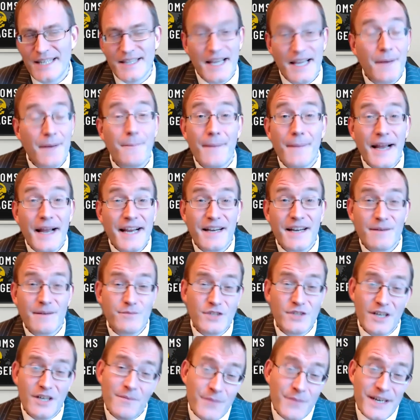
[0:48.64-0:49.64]
They're made
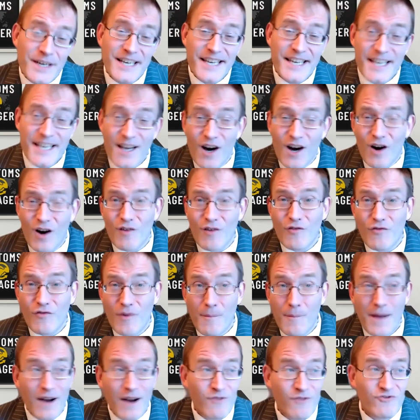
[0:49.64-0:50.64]
up typically of
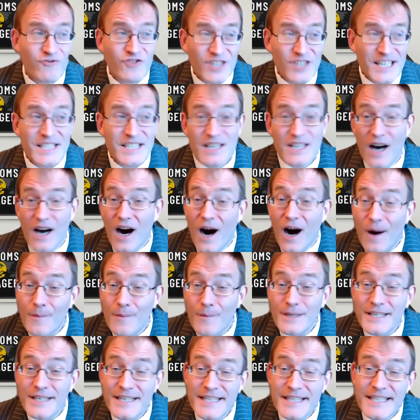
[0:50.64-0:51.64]
about 6
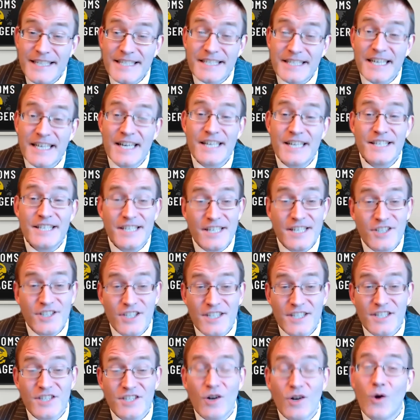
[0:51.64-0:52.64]
harmonized
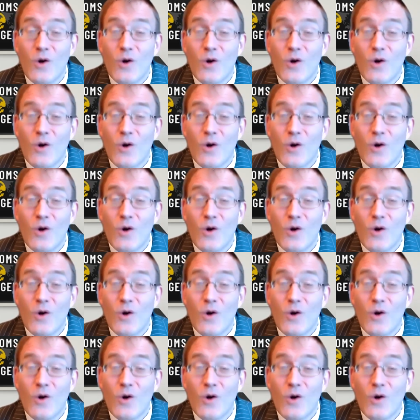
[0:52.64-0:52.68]
digits,